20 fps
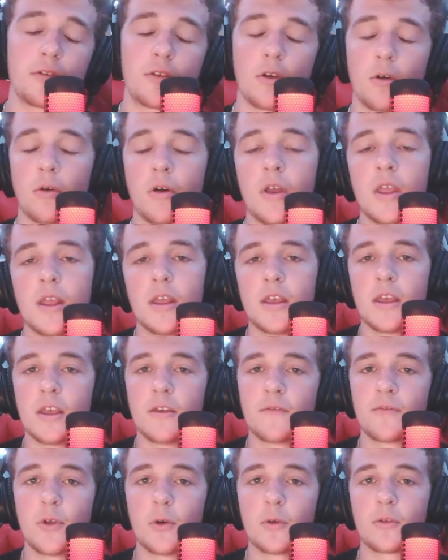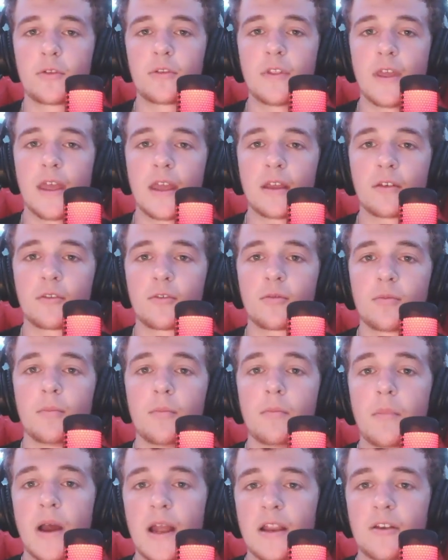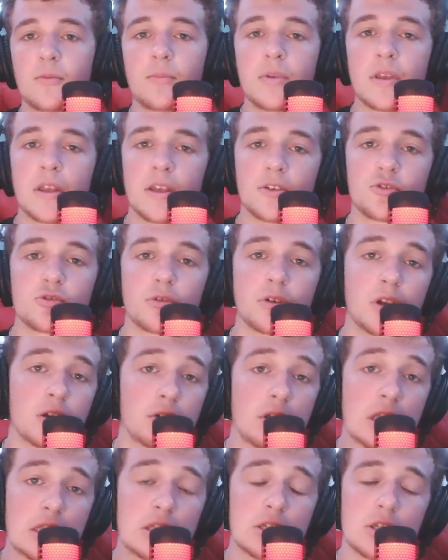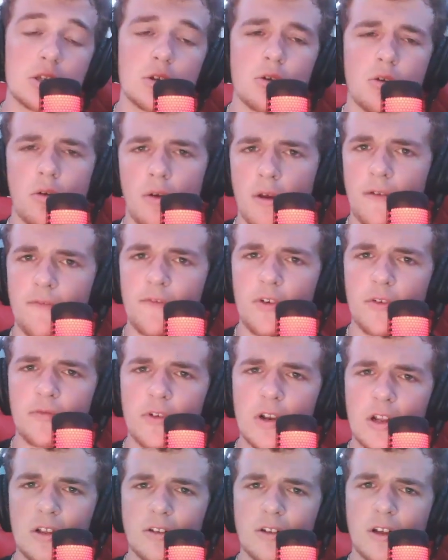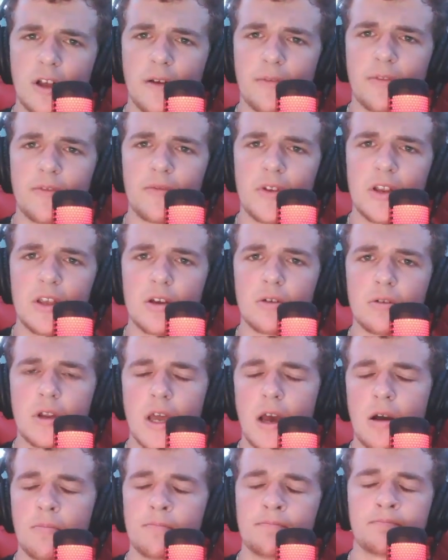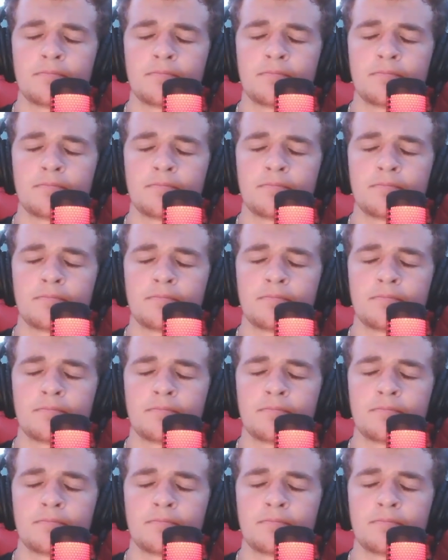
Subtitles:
so if those things might be triggering to you, feel free to click off the video now.